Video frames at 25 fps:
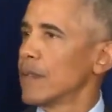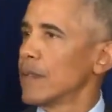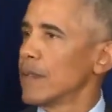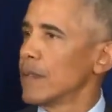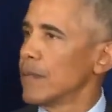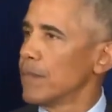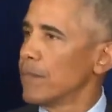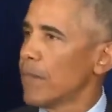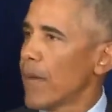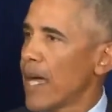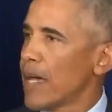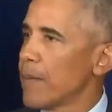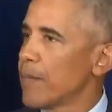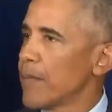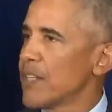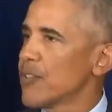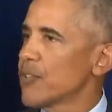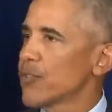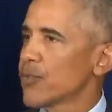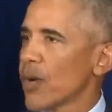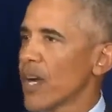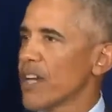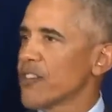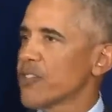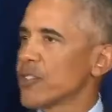my
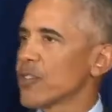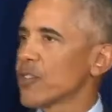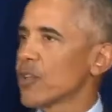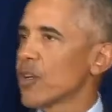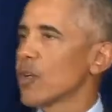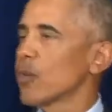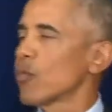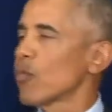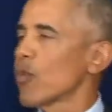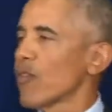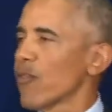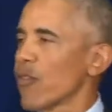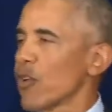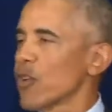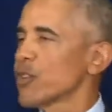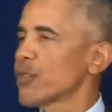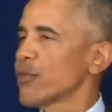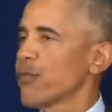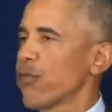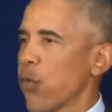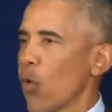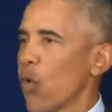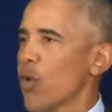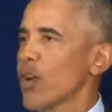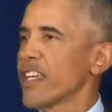administration couldn't reverse
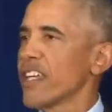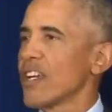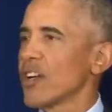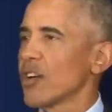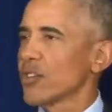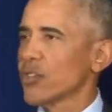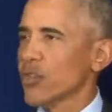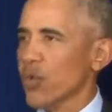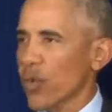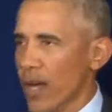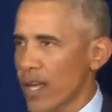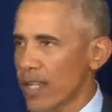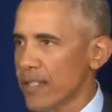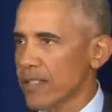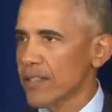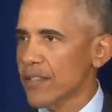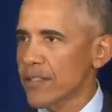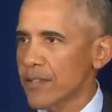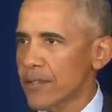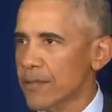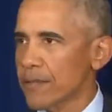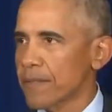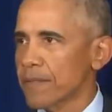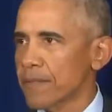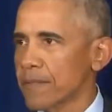forty-year
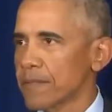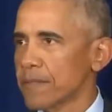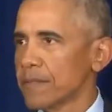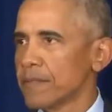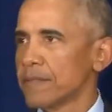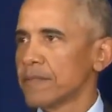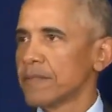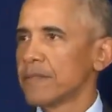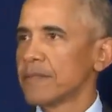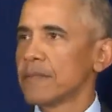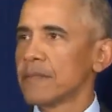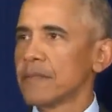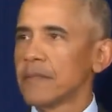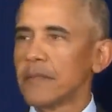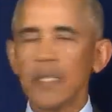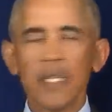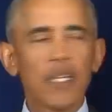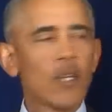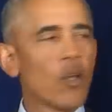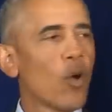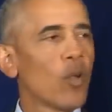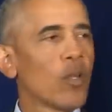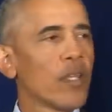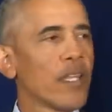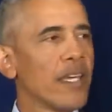trends in
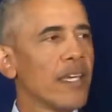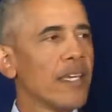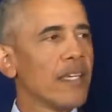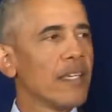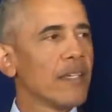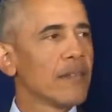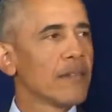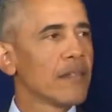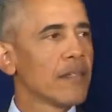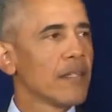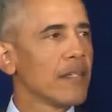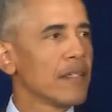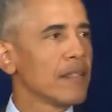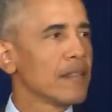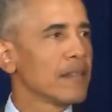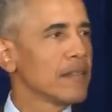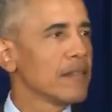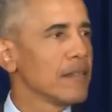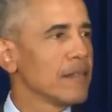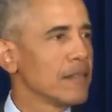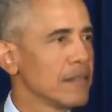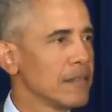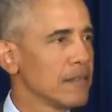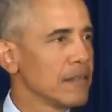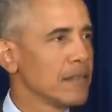only
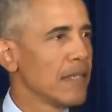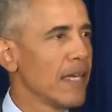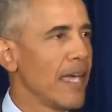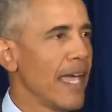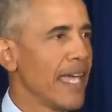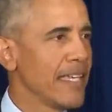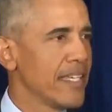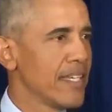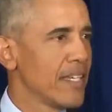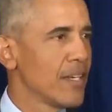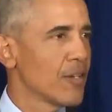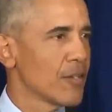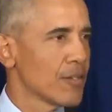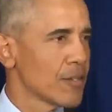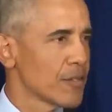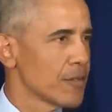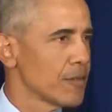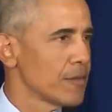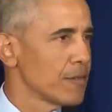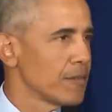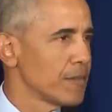eight years,